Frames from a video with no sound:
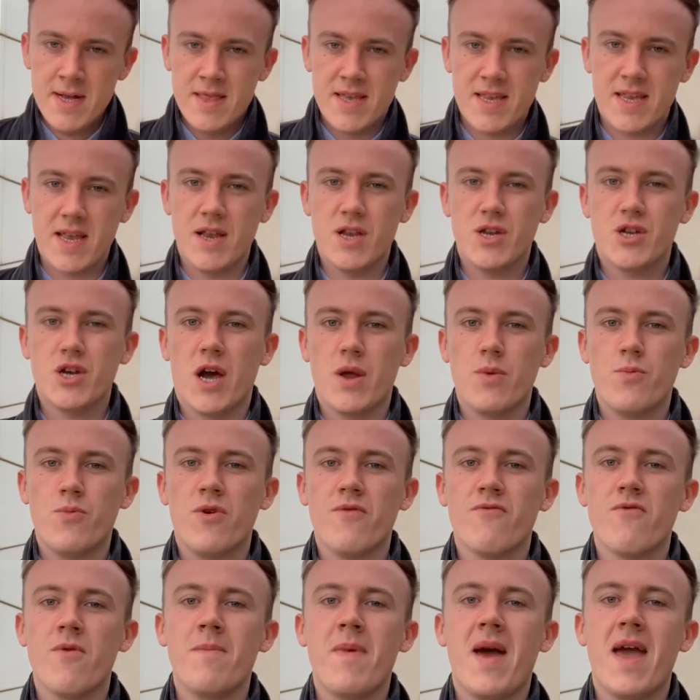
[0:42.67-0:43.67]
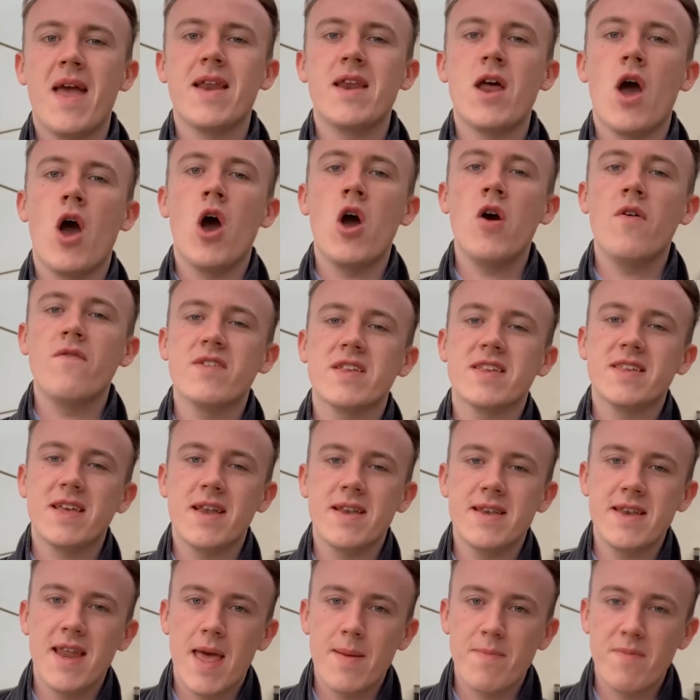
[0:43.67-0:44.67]
The sunshine will remain over
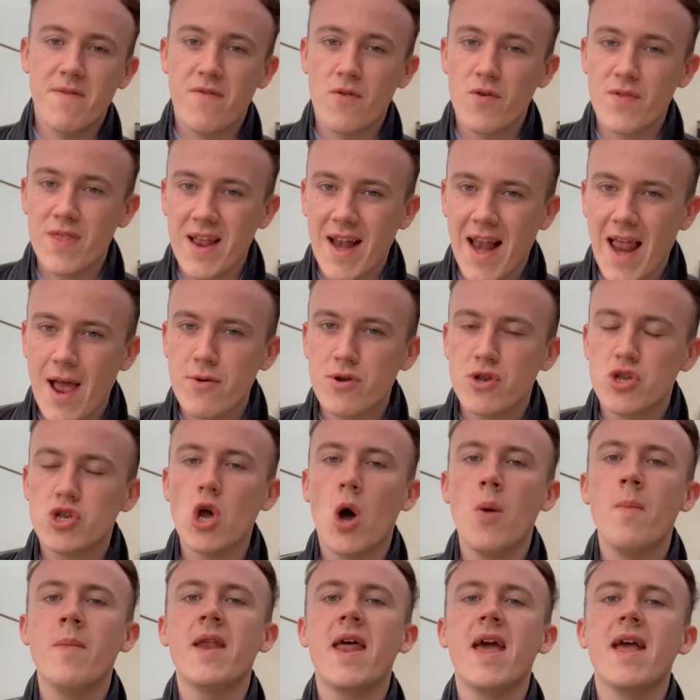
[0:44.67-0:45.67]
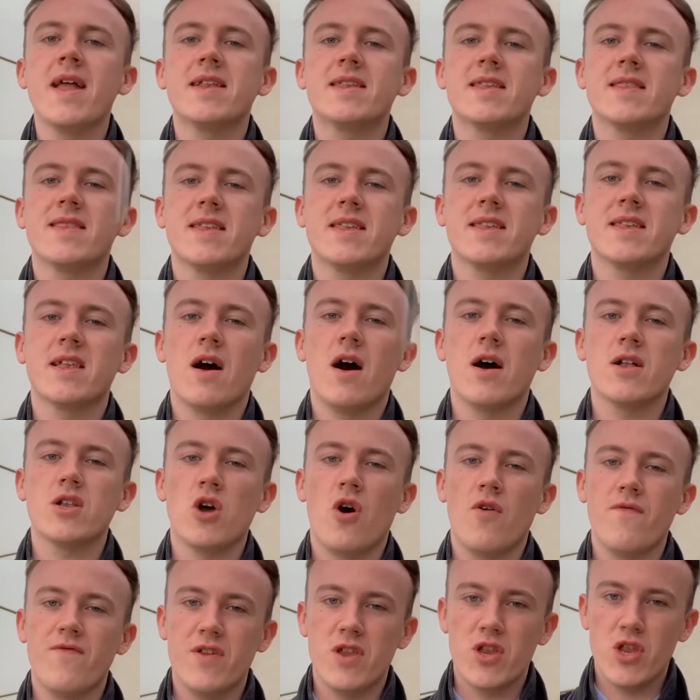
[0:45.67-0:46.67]
Sunday before the cloud dominates at the start
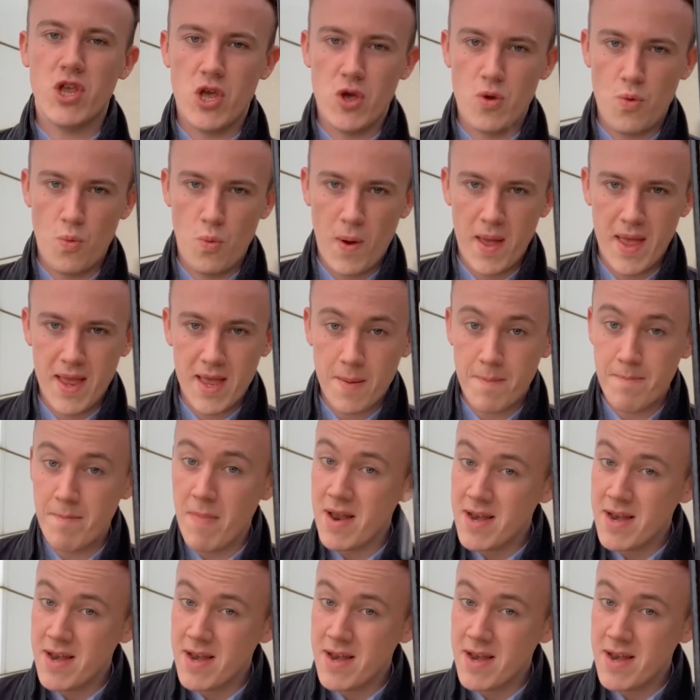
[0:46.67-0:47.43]
of the new week.